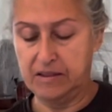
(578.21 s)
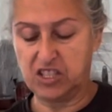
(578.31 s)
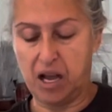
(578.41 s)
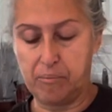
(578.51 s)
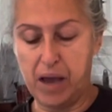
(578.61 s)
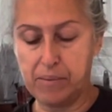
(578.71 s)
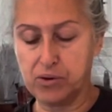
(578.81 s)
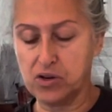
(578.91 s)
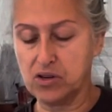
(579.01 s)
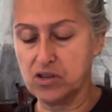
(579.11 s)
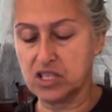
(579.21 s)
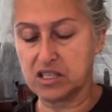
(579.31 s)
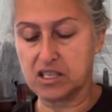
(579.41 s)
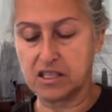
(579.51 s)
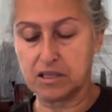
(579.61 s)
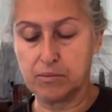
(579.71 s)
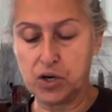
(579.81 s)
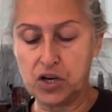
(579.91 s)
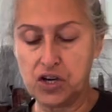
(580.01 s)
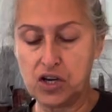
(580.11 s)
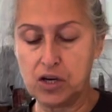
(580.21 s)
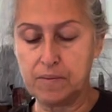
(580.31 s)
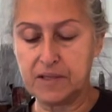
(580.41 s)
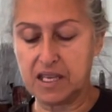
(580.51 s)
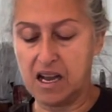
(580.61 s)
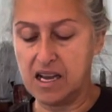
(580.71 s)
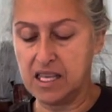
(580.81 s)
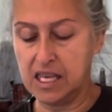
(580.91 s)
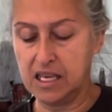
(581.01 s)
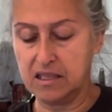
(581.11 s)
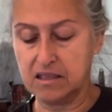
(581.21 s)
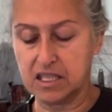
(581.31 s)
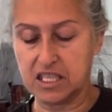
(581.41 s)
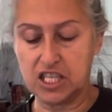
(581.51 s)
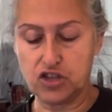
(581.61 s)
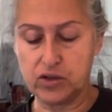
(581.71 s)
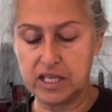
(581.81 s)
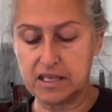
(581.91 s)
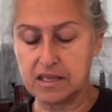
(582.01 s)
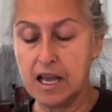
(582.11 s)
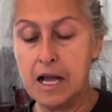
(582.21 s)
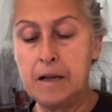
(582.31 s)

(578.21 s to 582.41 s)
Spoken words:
It's got peppers, it's got some herbs, onions, citrus.